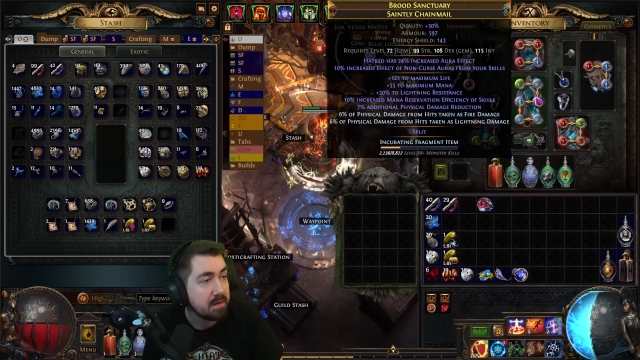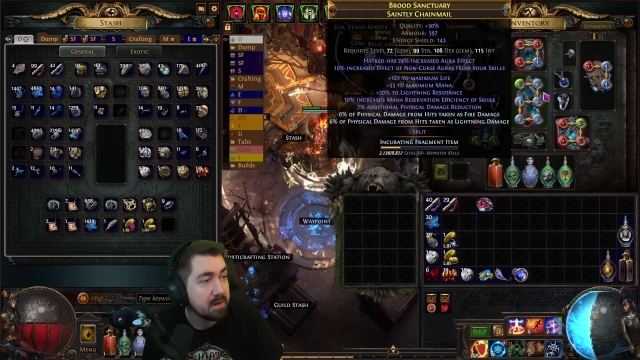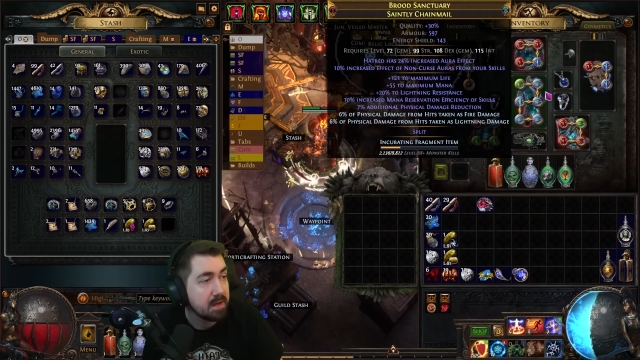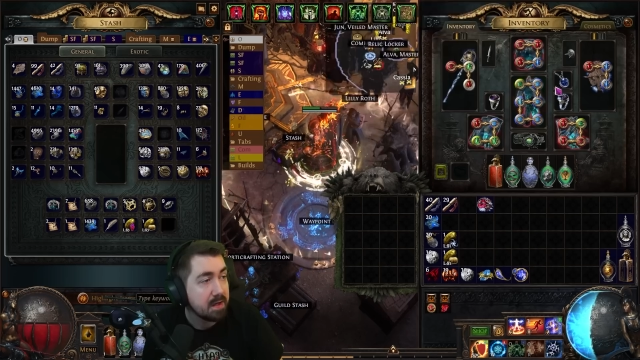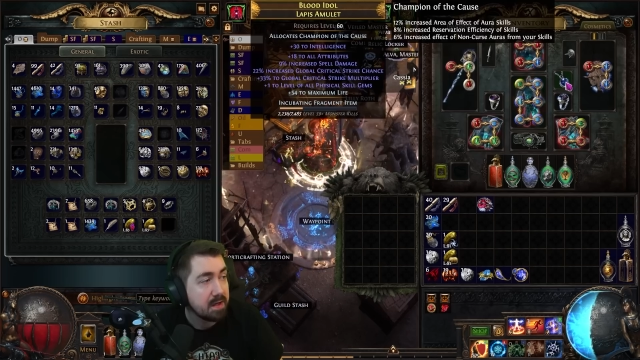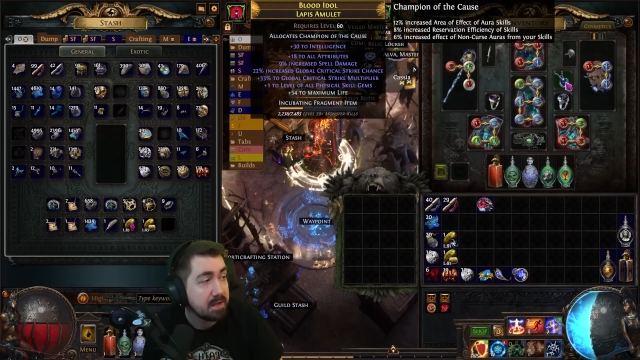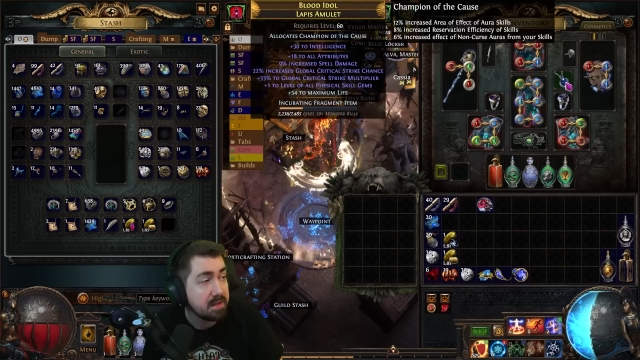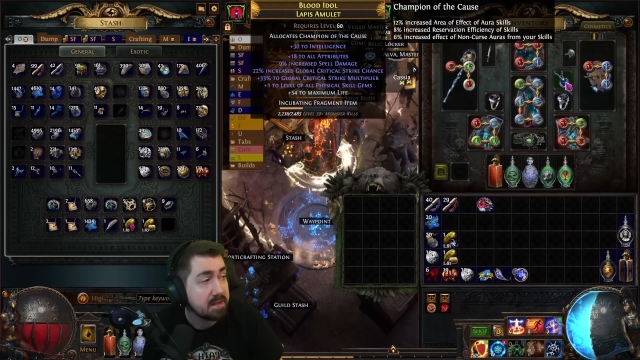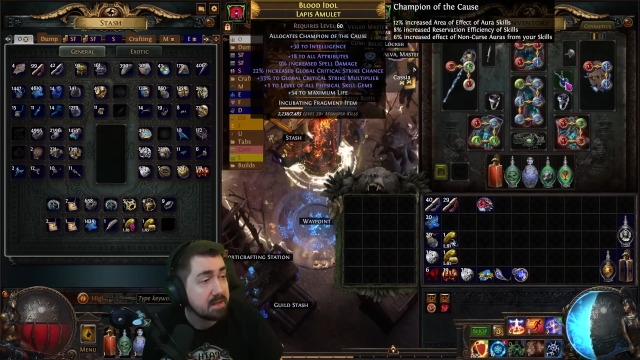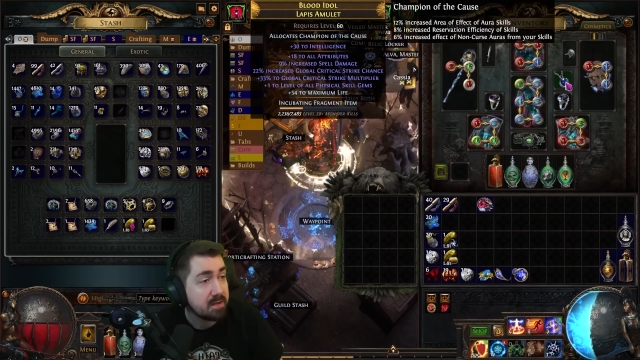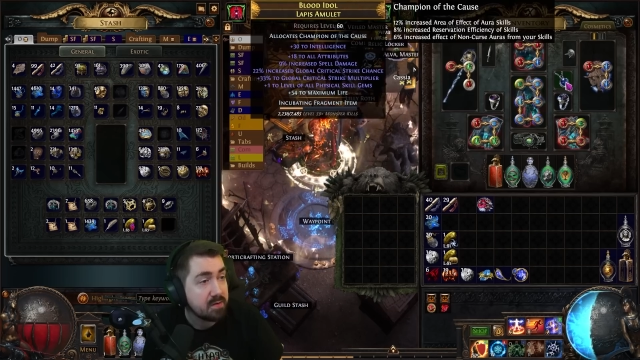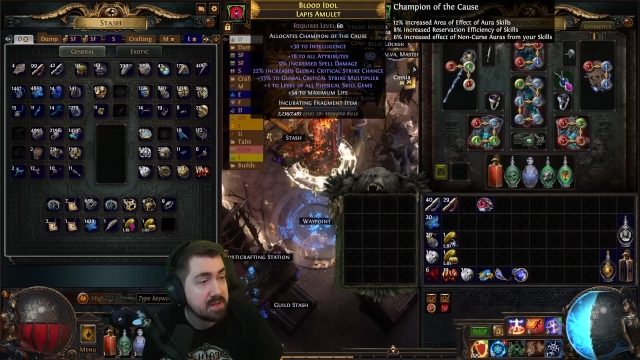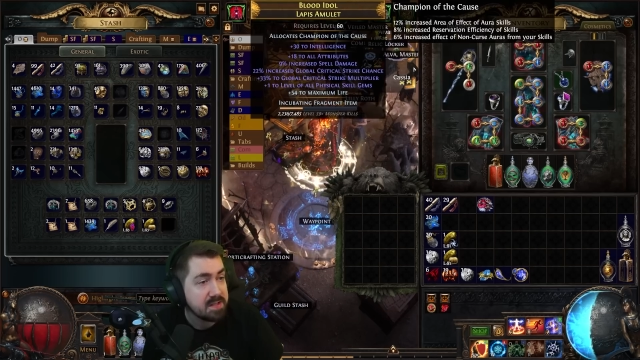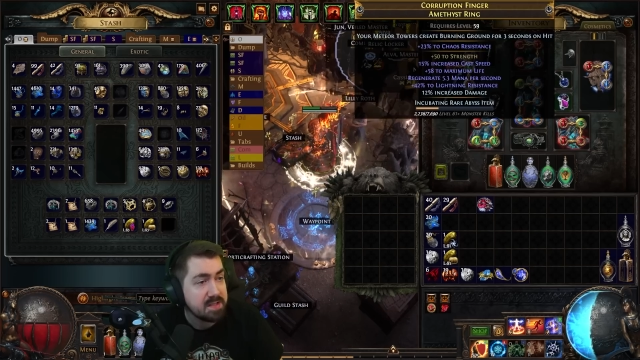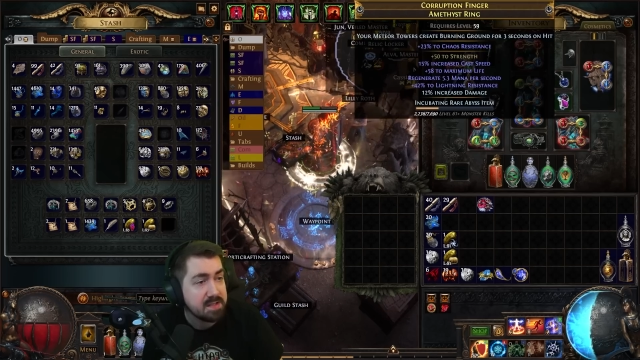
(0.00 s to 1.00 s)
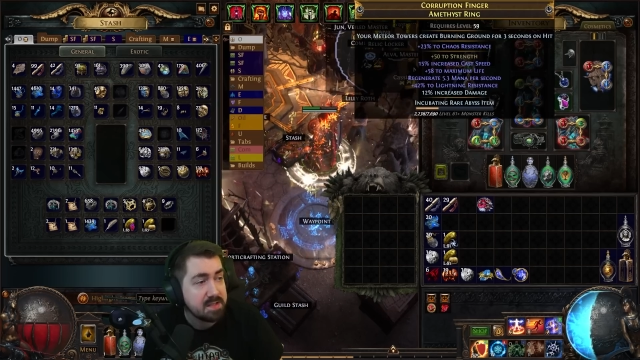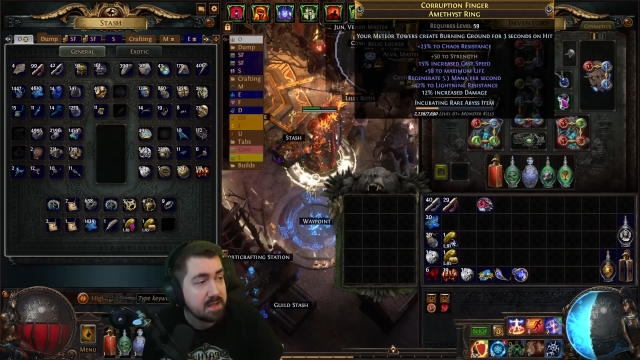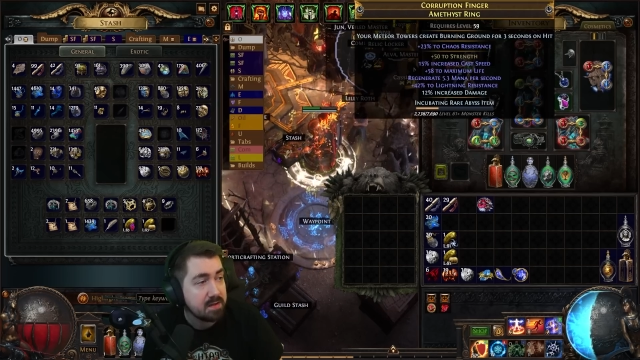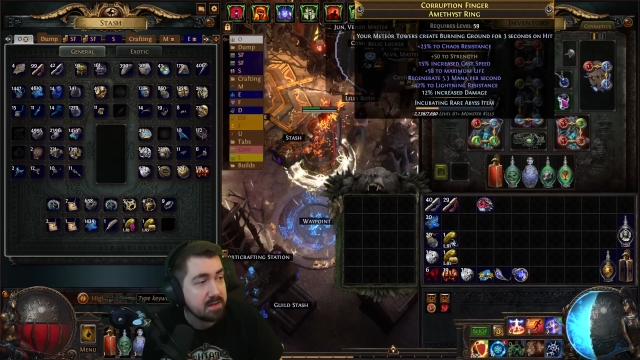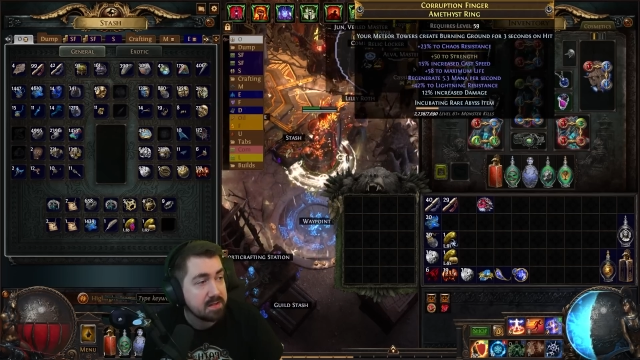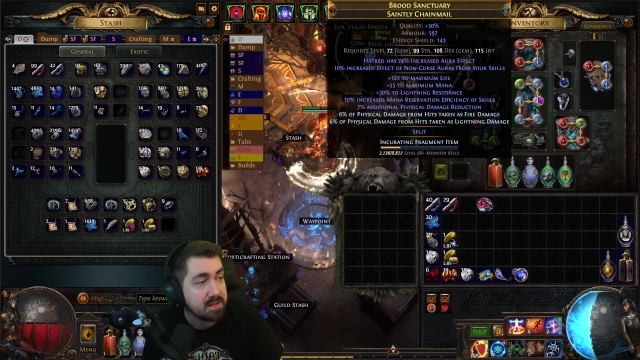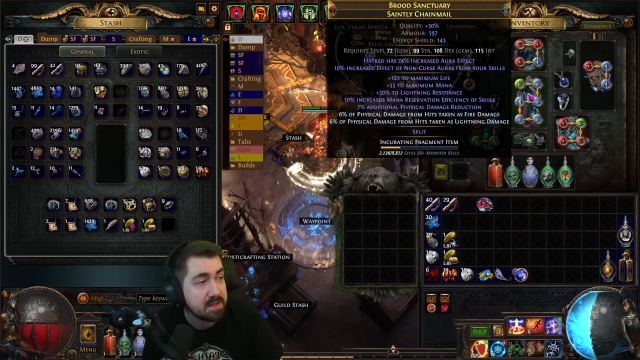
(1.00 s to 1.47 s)
I think the craziest thing
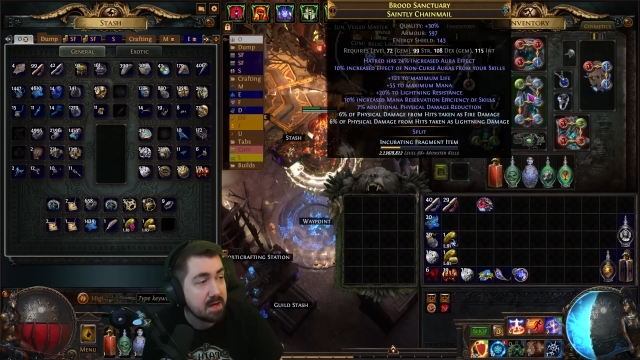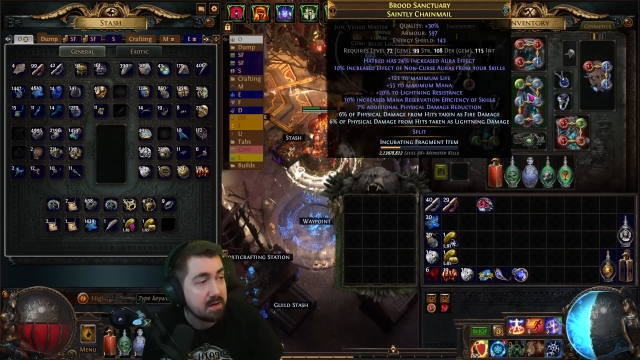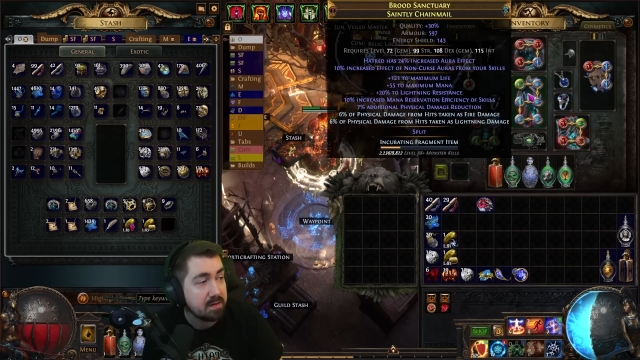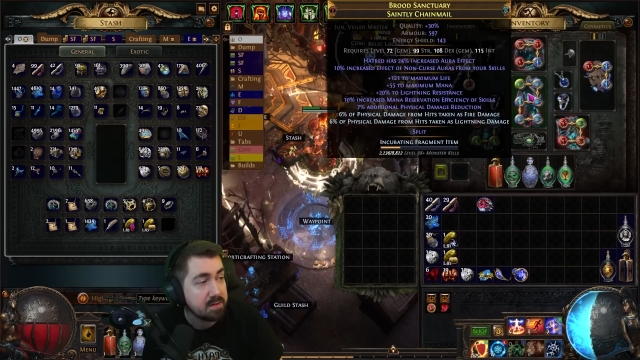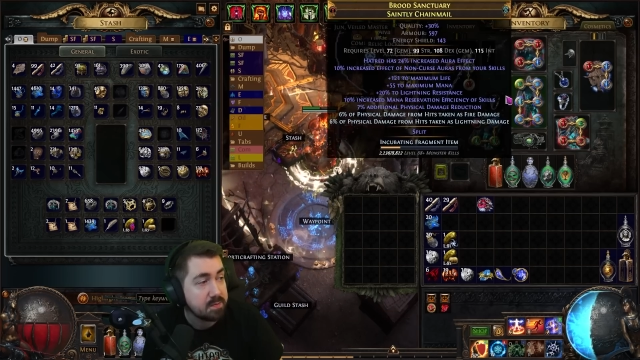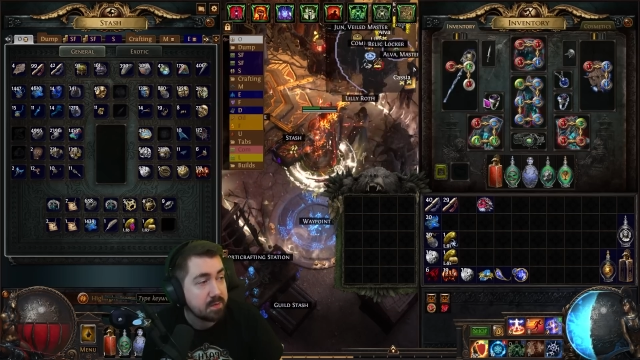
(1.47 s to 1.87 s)
on this character is